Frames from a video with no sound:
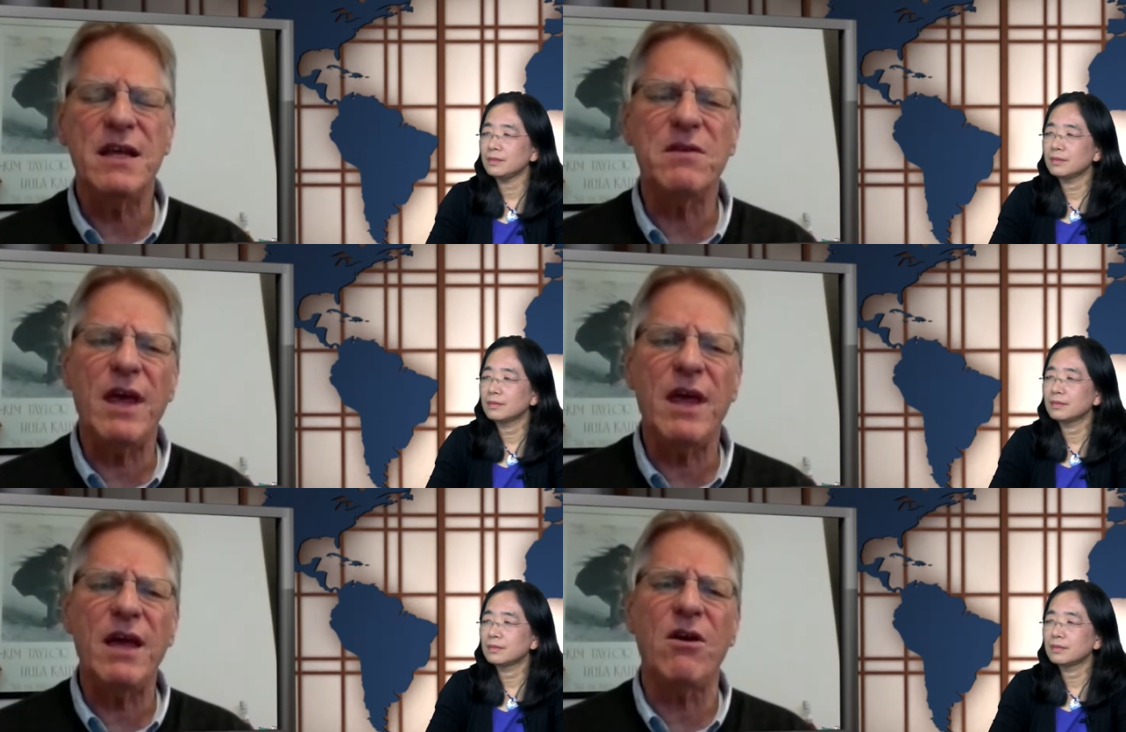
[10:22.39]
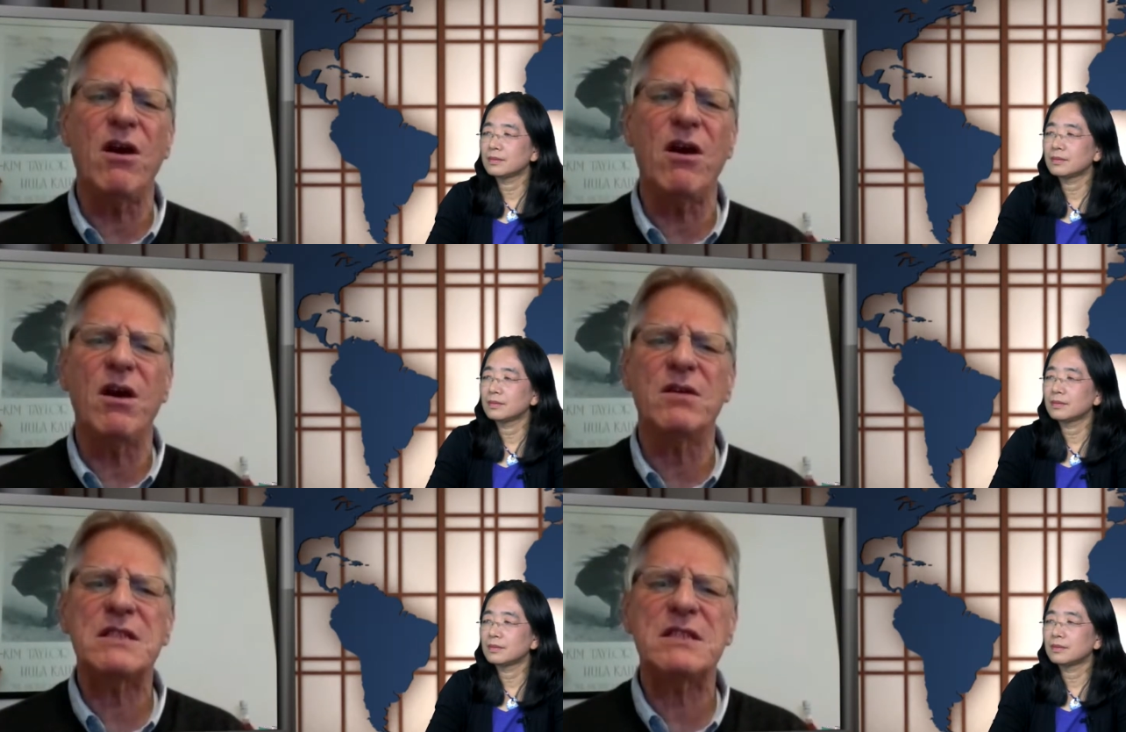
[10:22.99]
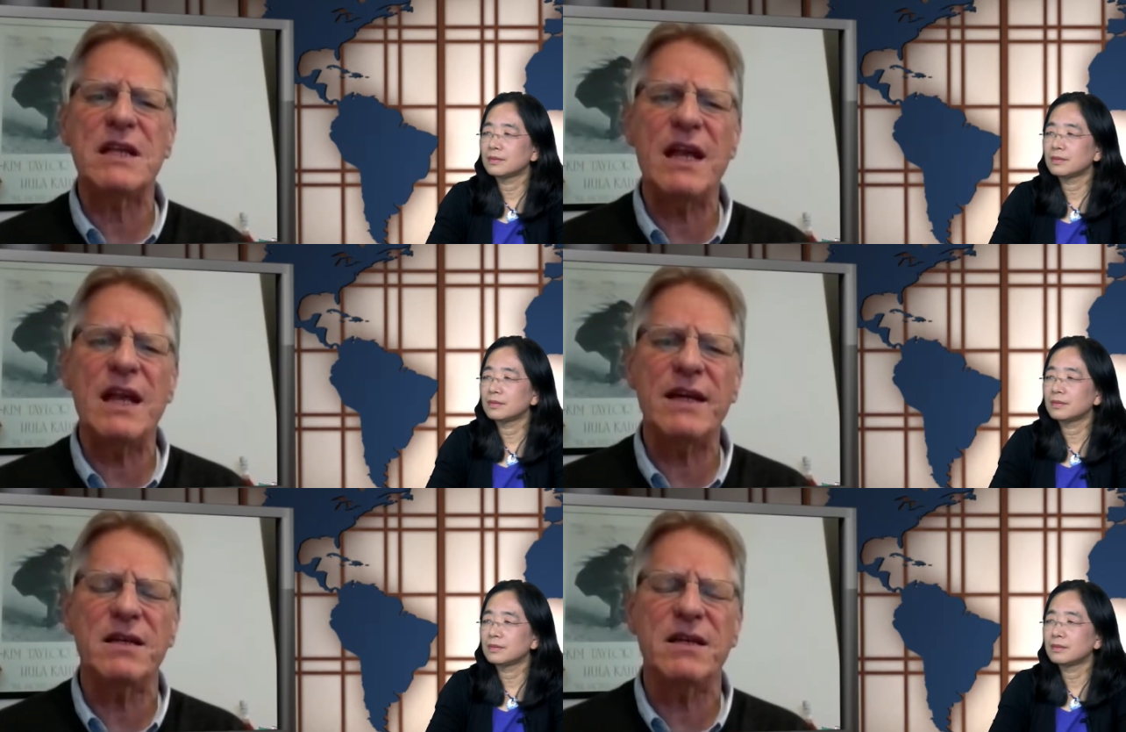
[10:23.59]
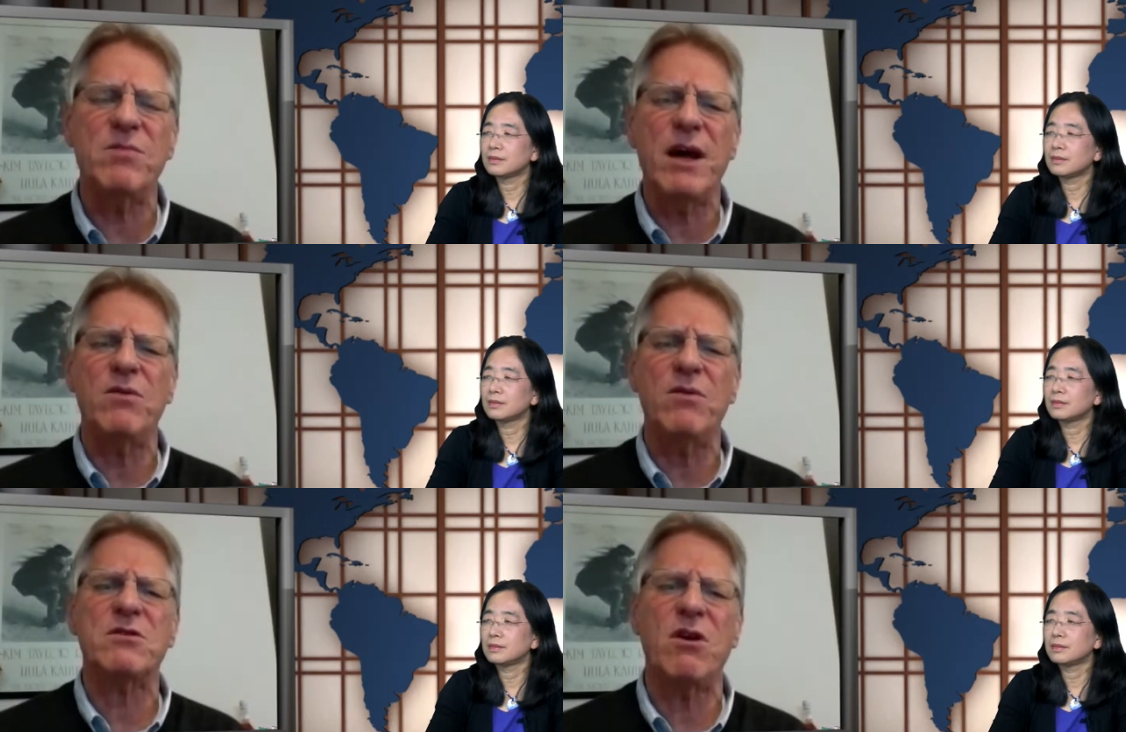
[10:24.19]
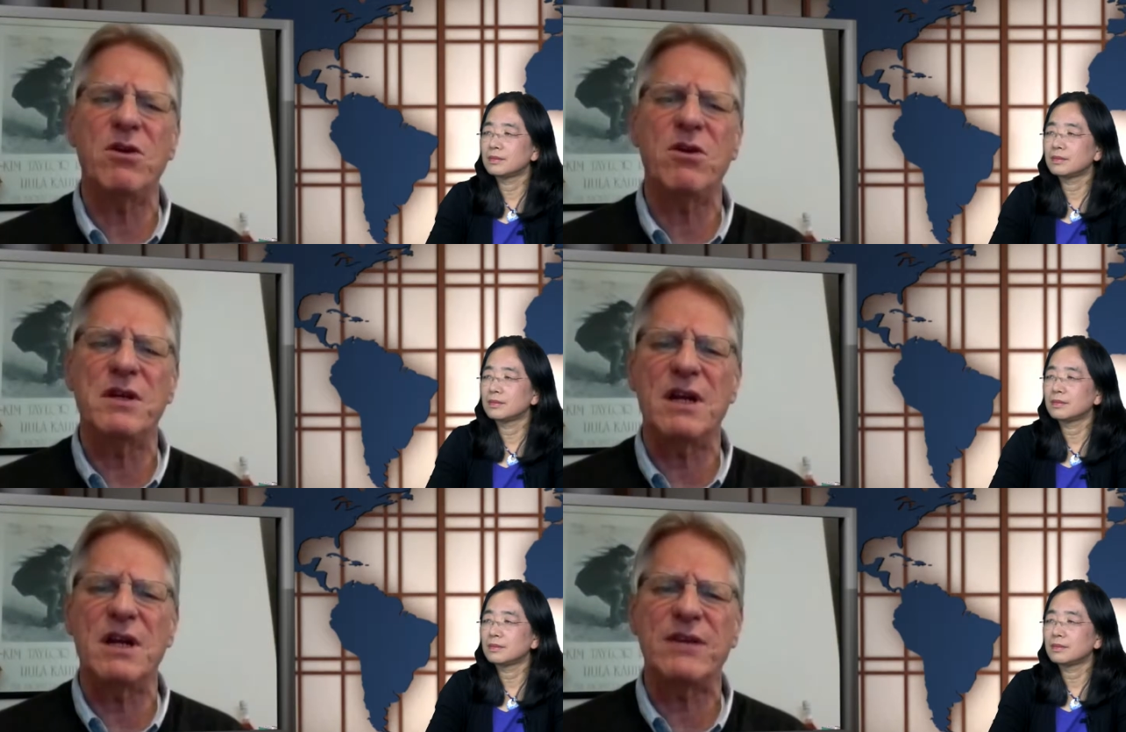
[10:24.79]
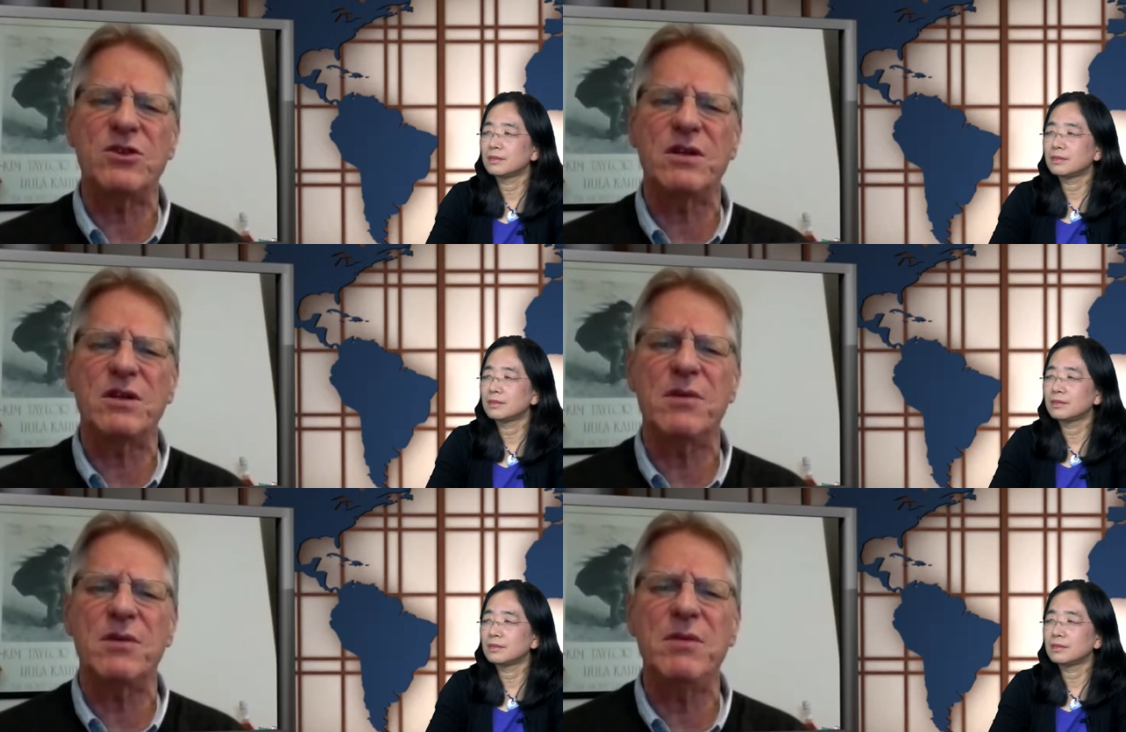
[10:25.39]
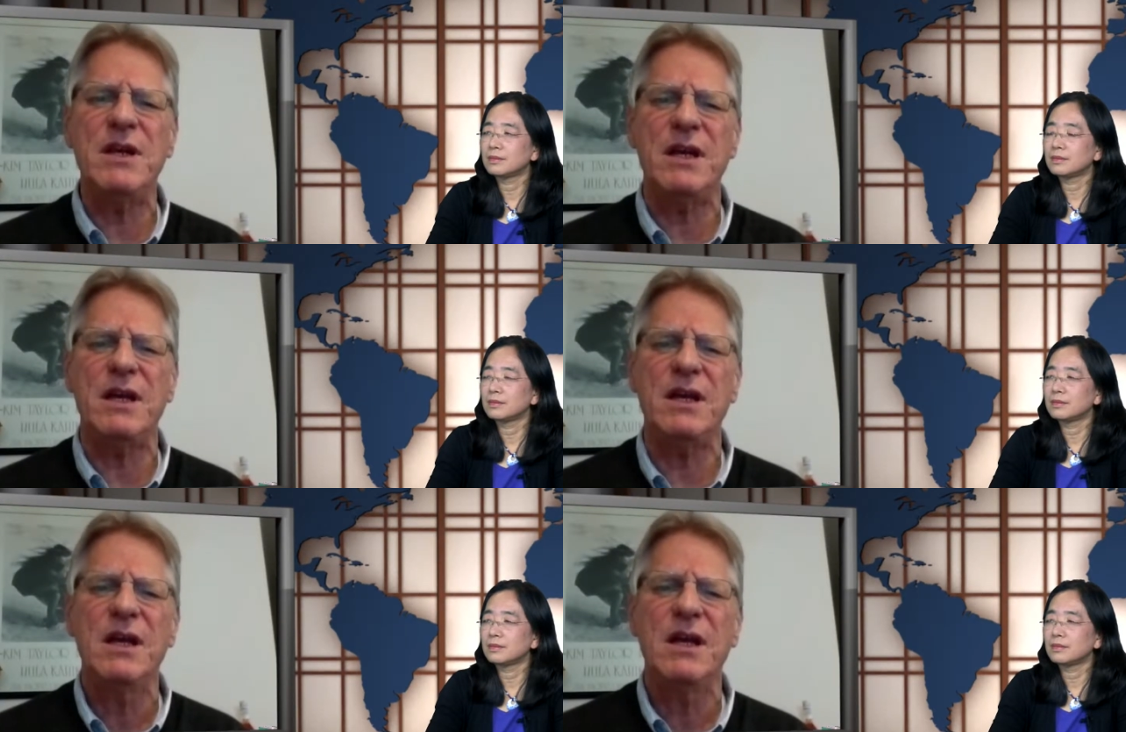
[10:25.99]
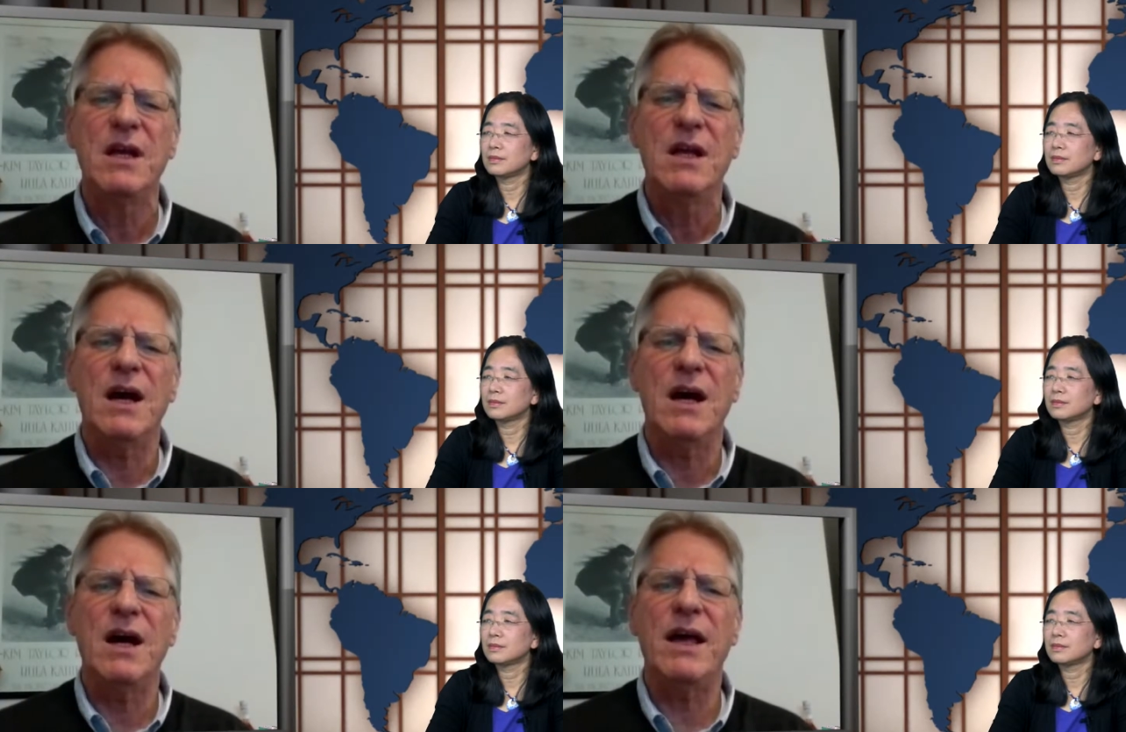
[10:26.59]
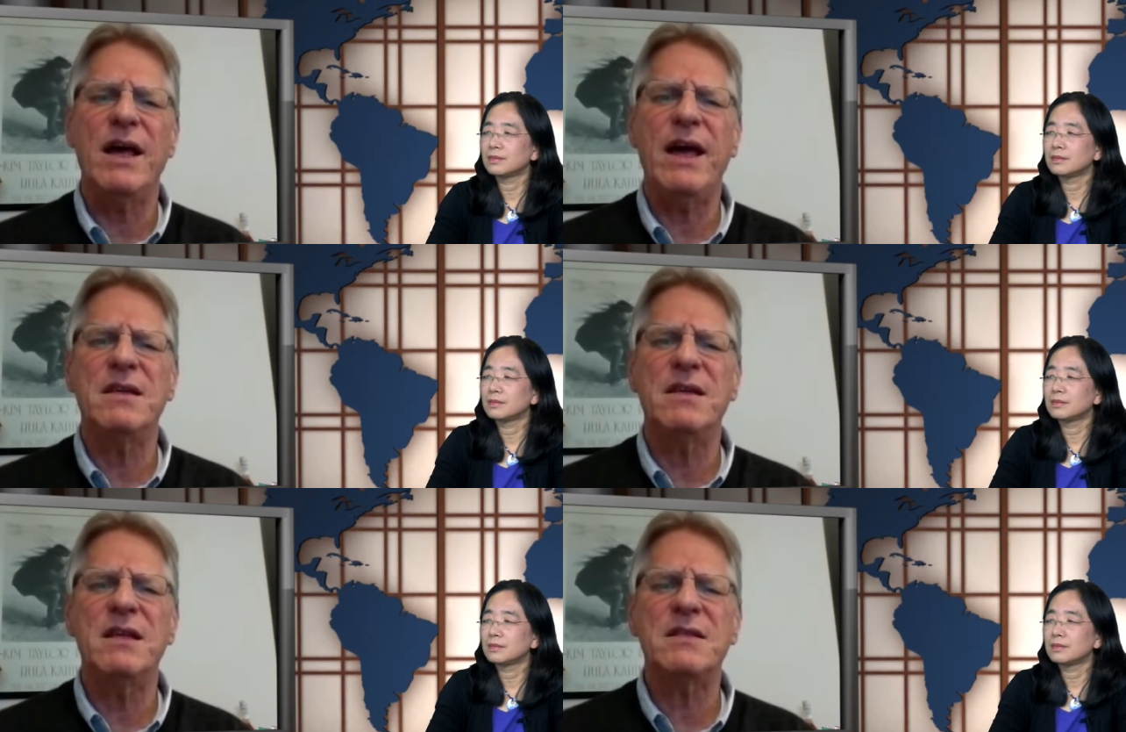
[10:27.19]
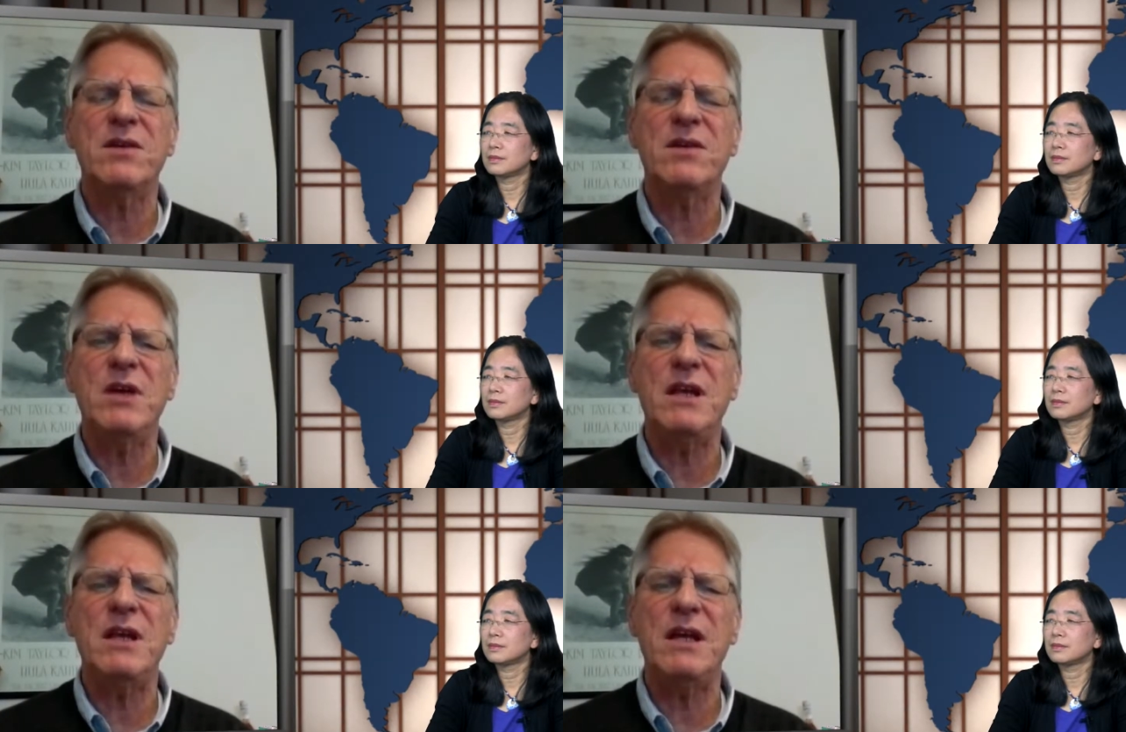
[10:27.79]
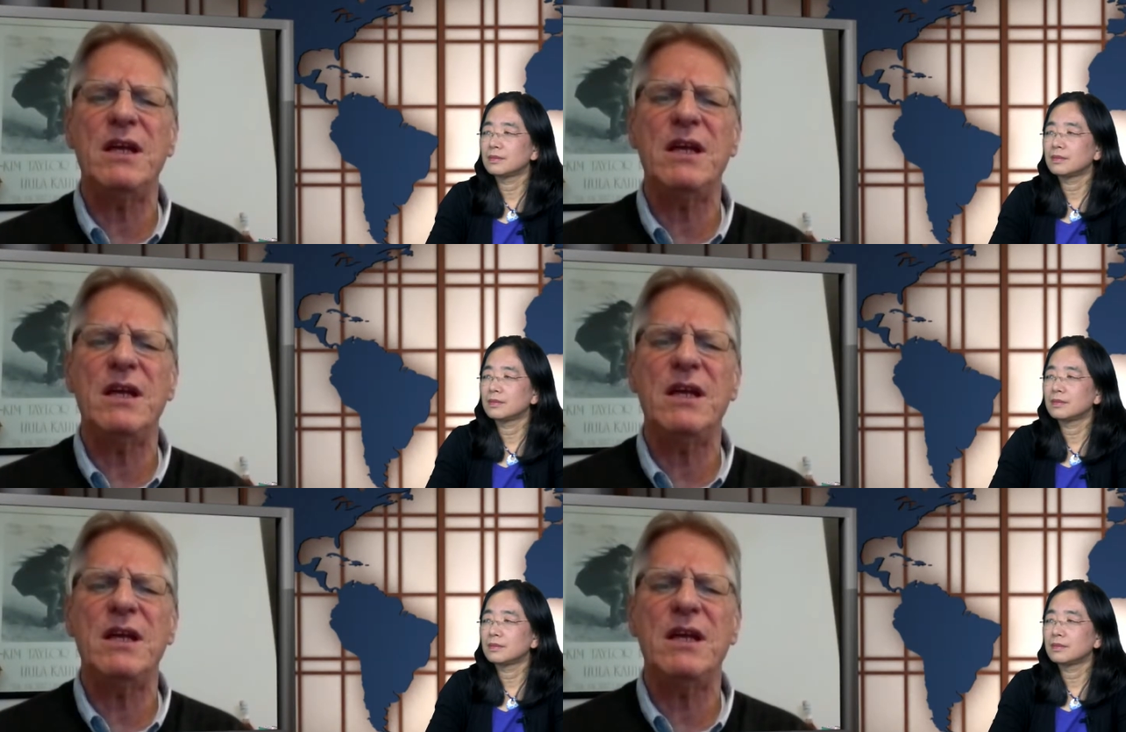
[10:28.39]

Speaker 1: they are selected by what's called an election committee. Uh, and this committee is